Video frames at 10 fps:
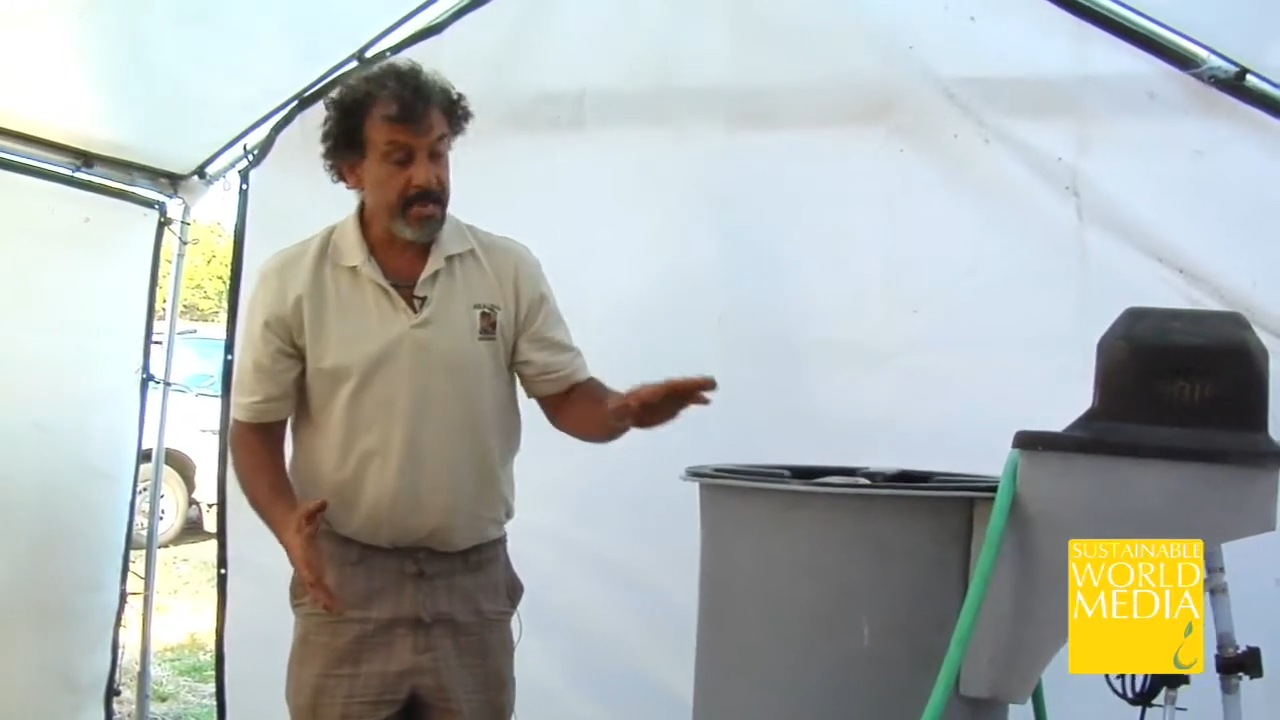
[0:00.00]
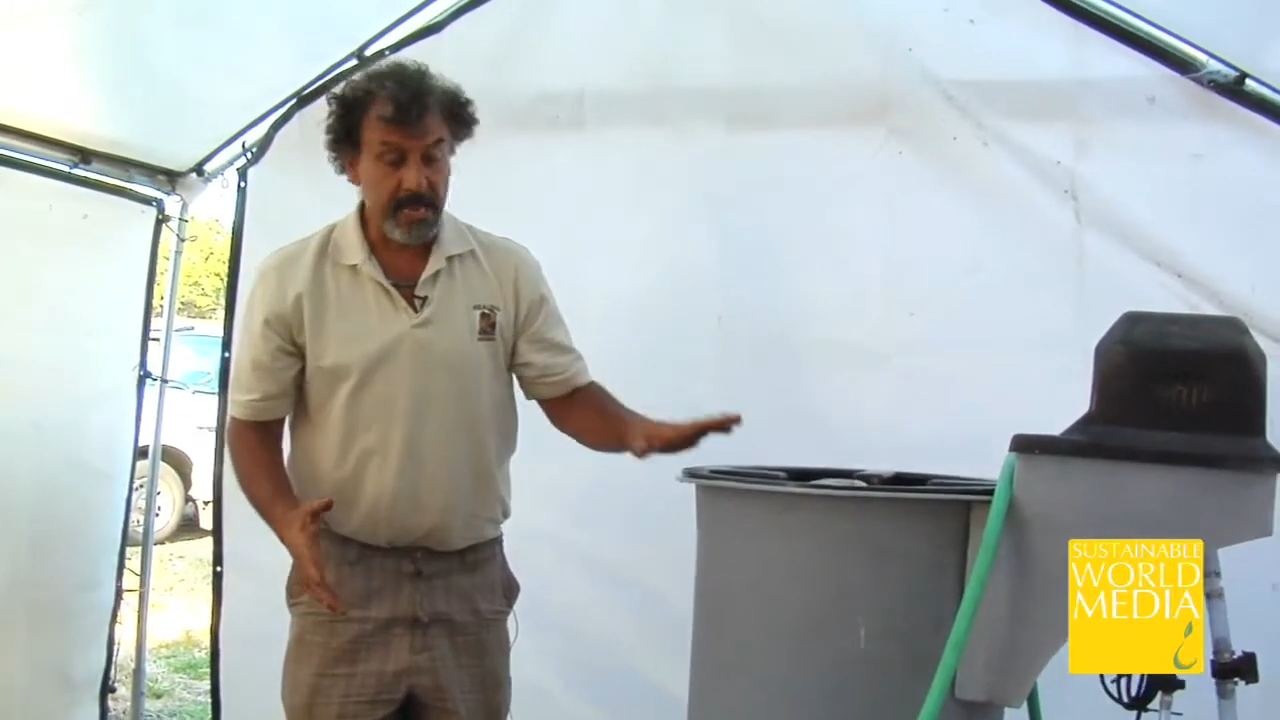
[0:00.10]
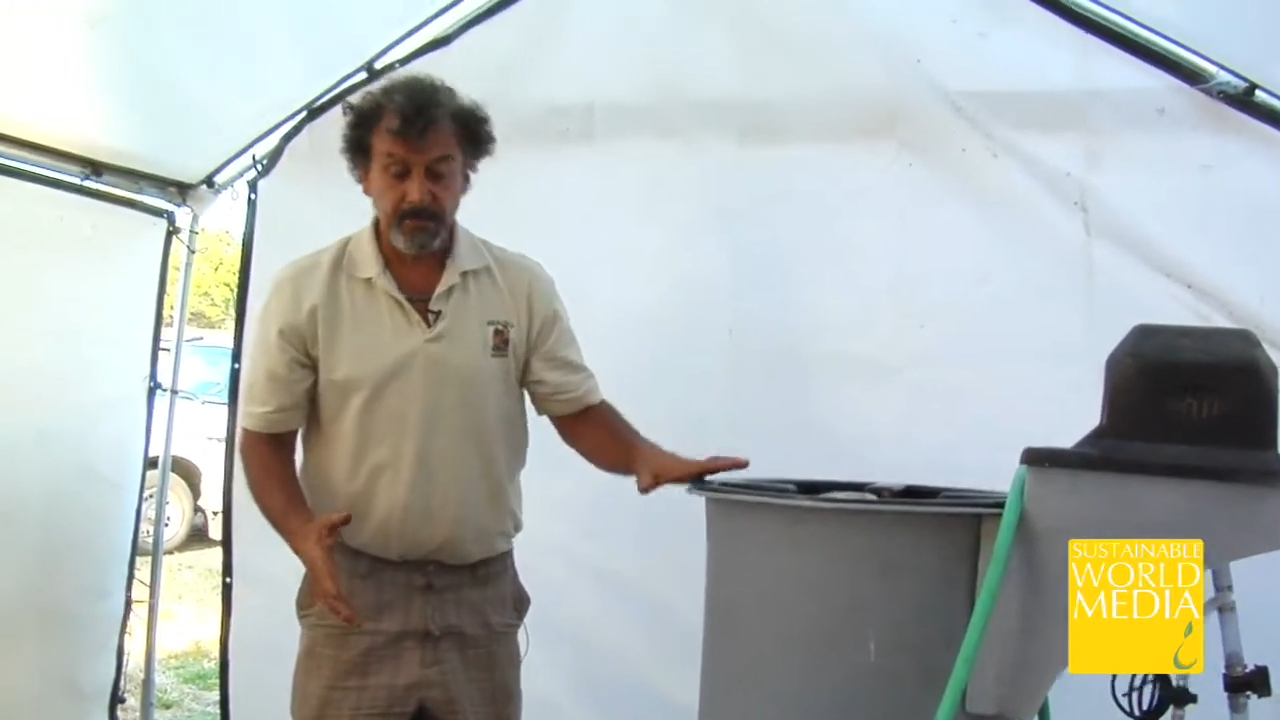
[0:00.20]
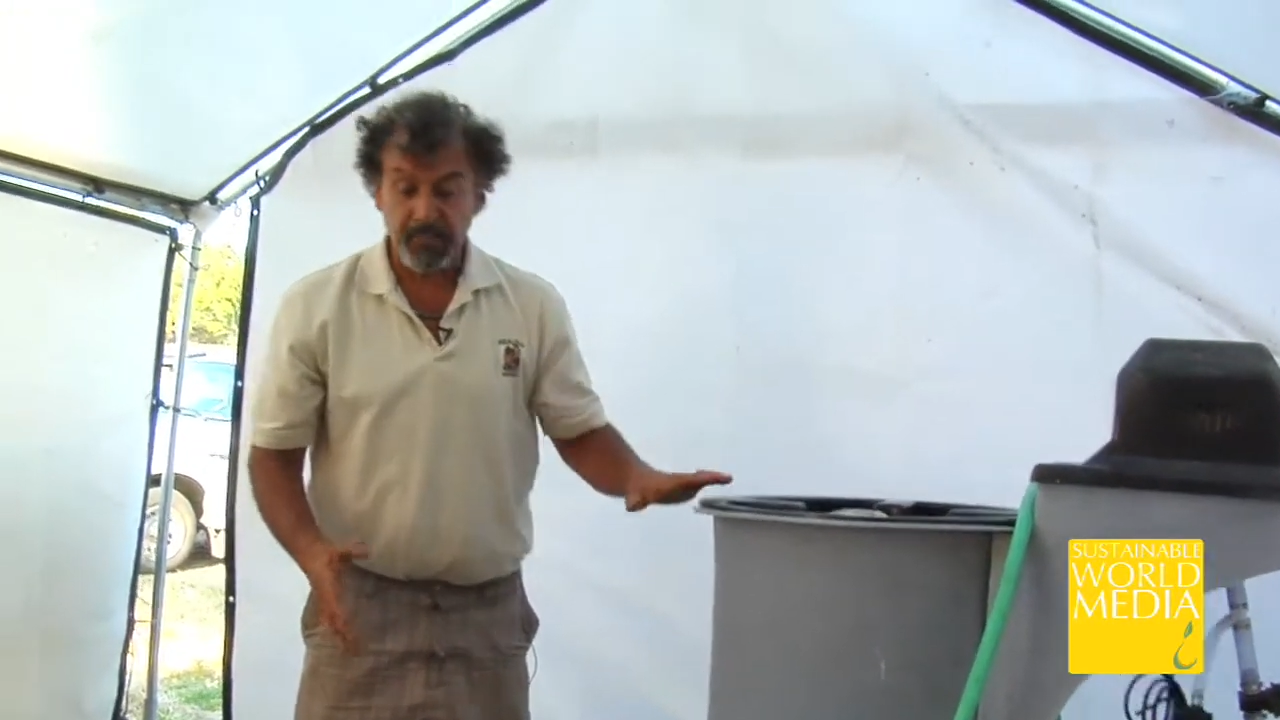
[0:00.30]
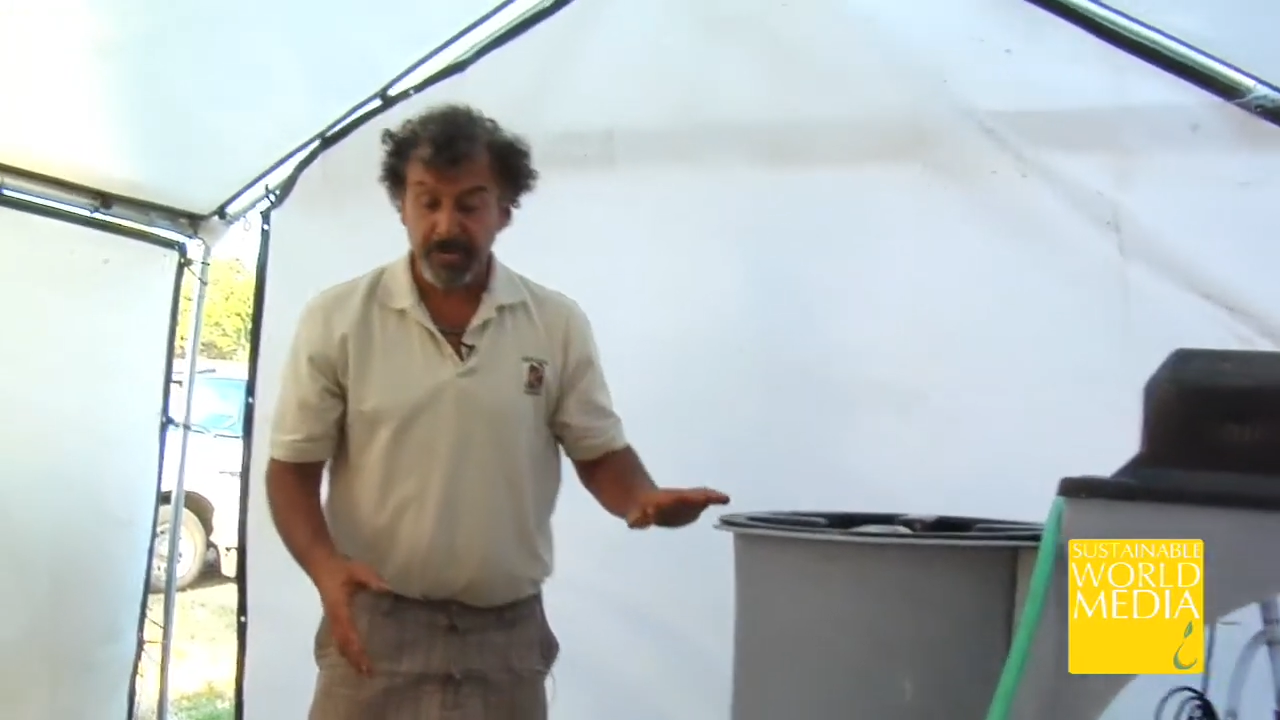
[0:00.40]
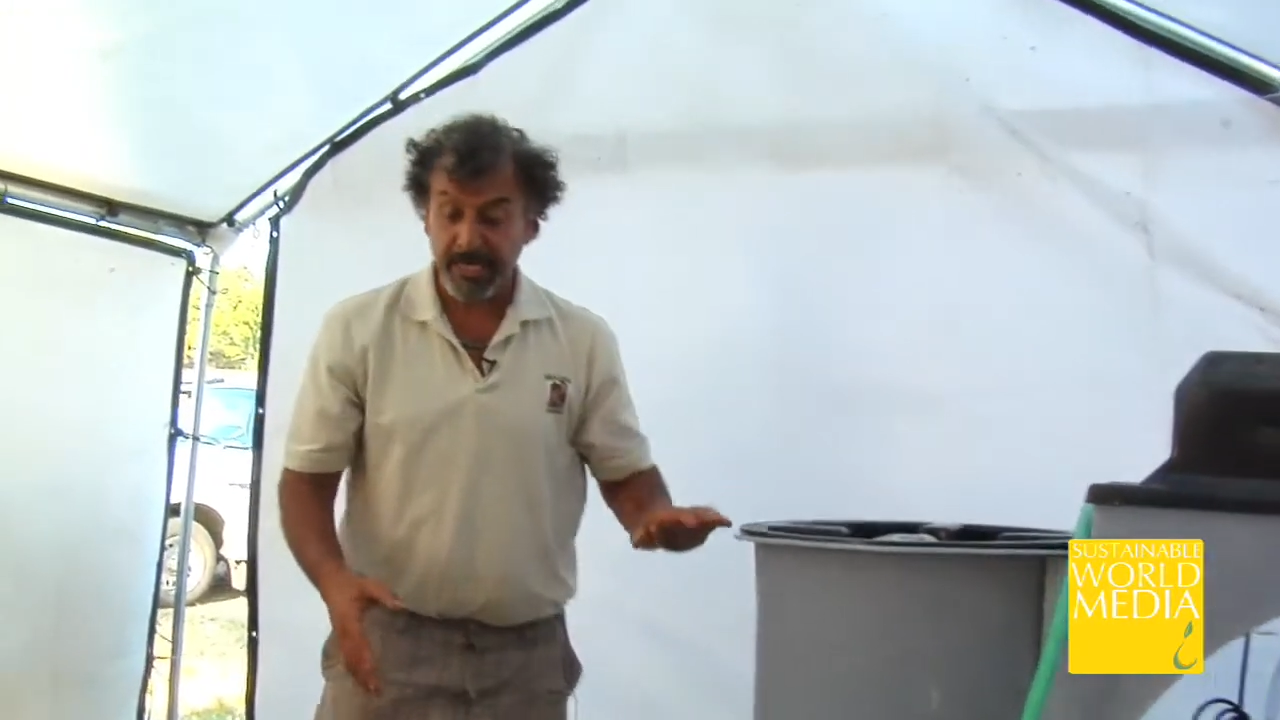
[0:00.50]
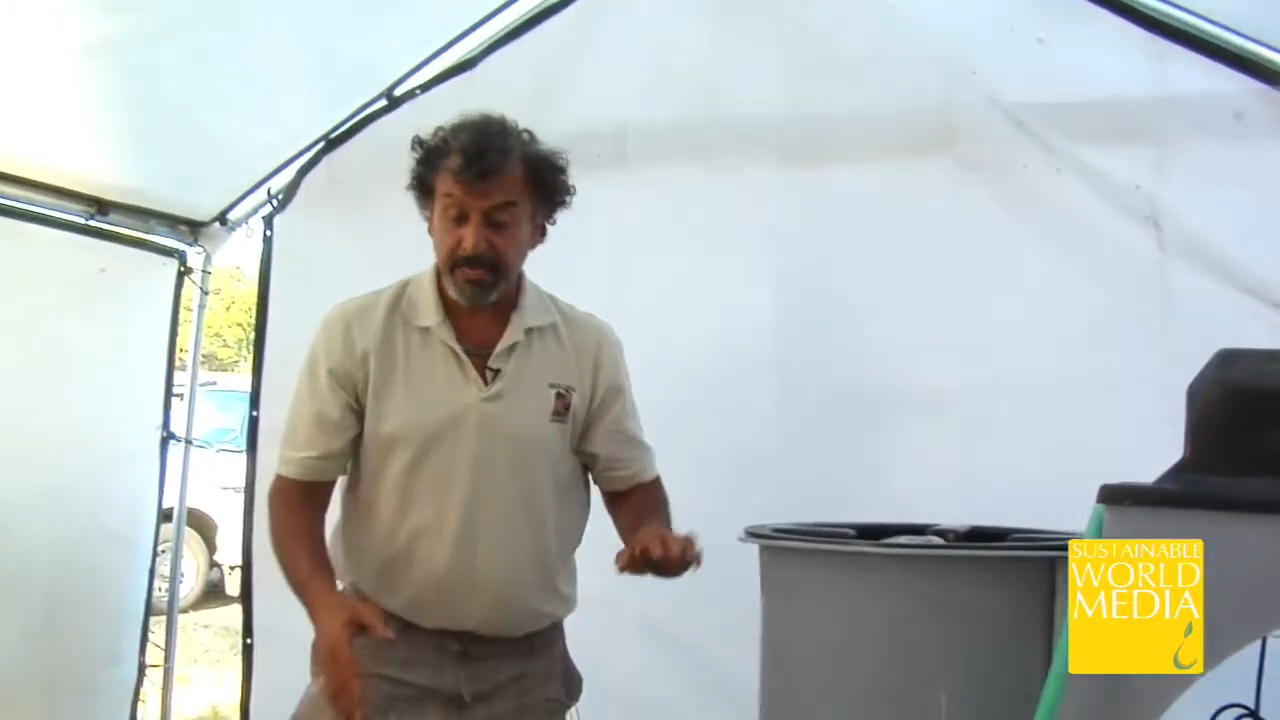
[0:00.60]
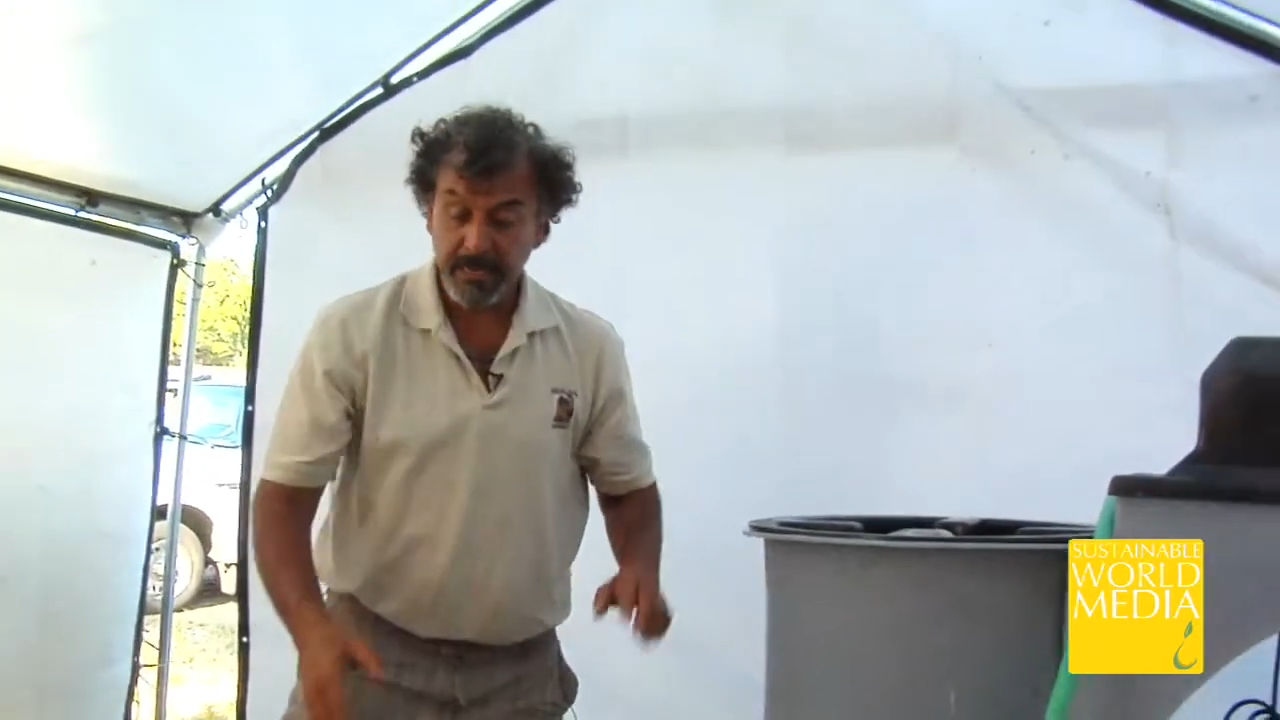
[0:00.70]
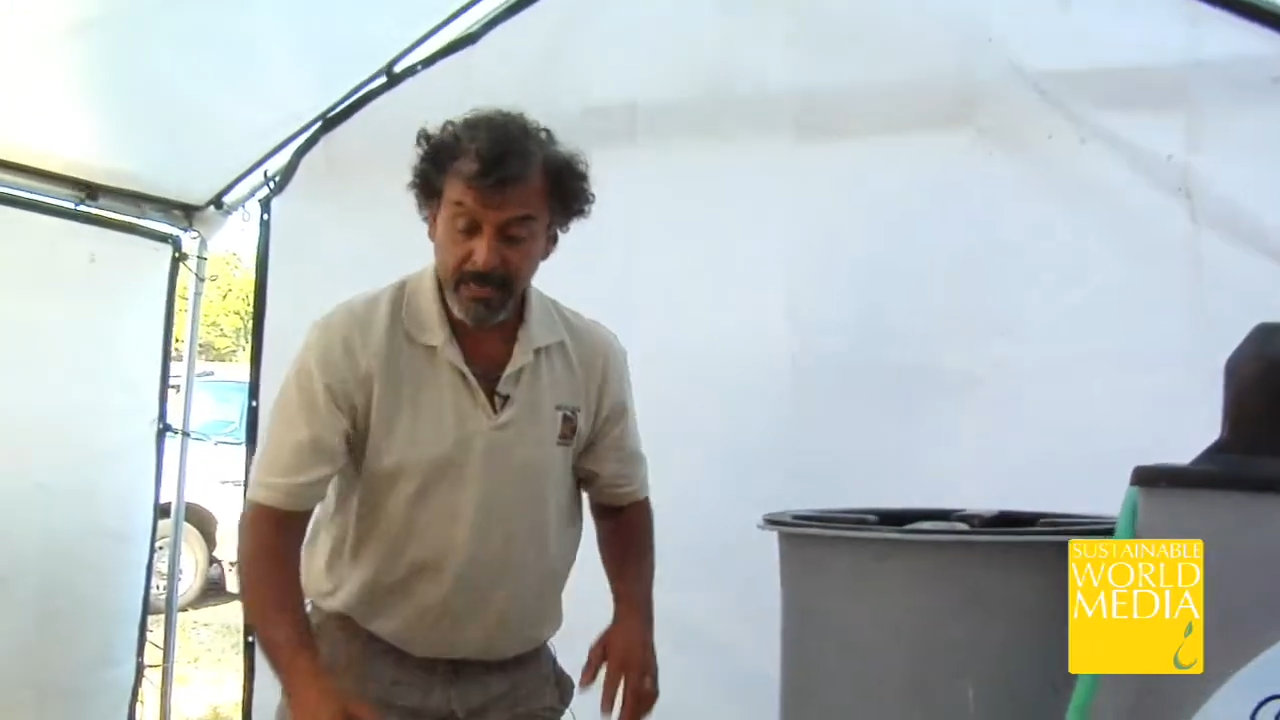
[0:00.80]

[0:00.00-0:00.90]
and putting